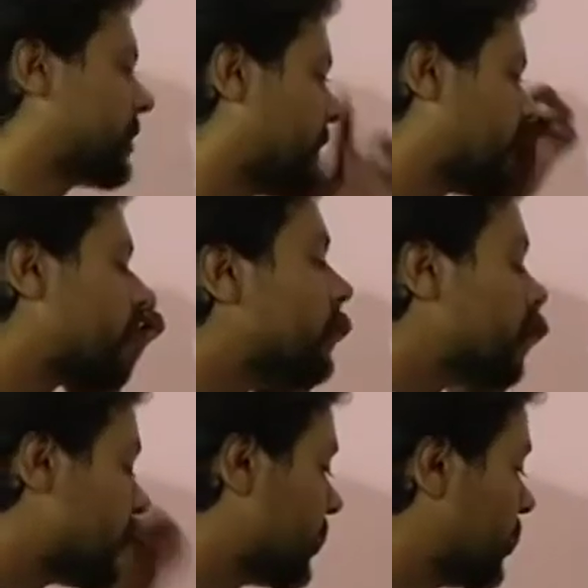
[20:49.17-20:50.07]
take
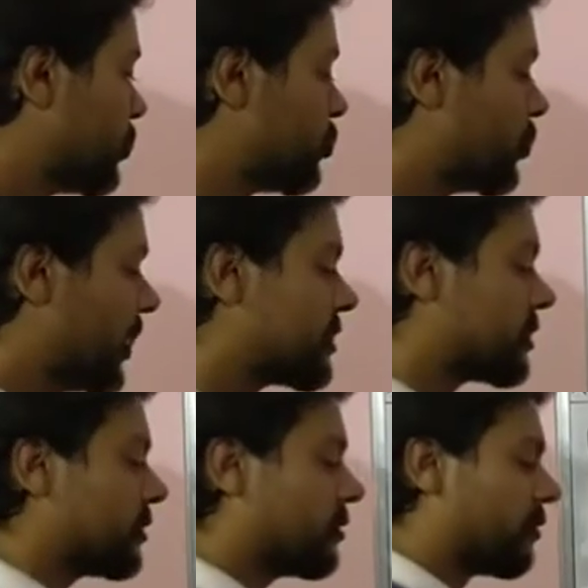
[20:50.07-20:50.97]
2 as
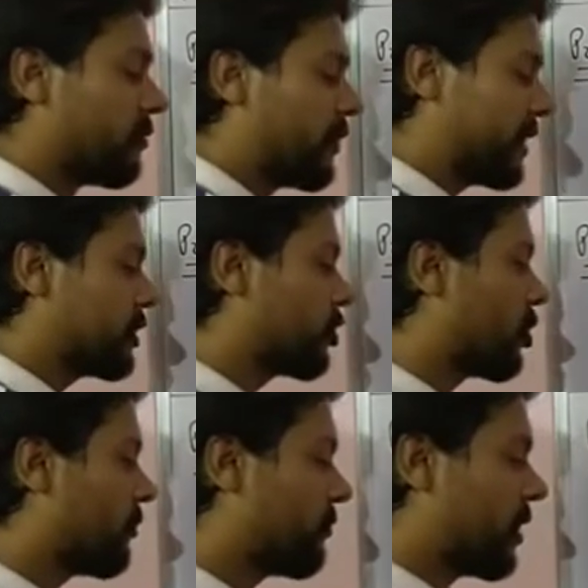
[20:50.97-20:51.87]
the factor
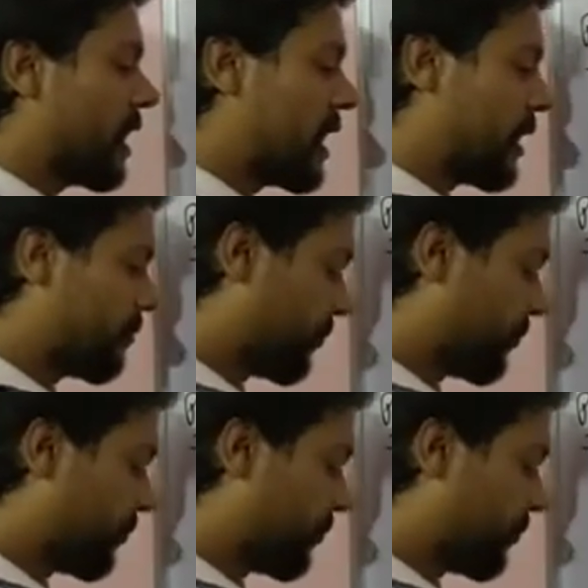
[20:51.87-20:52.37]
of a.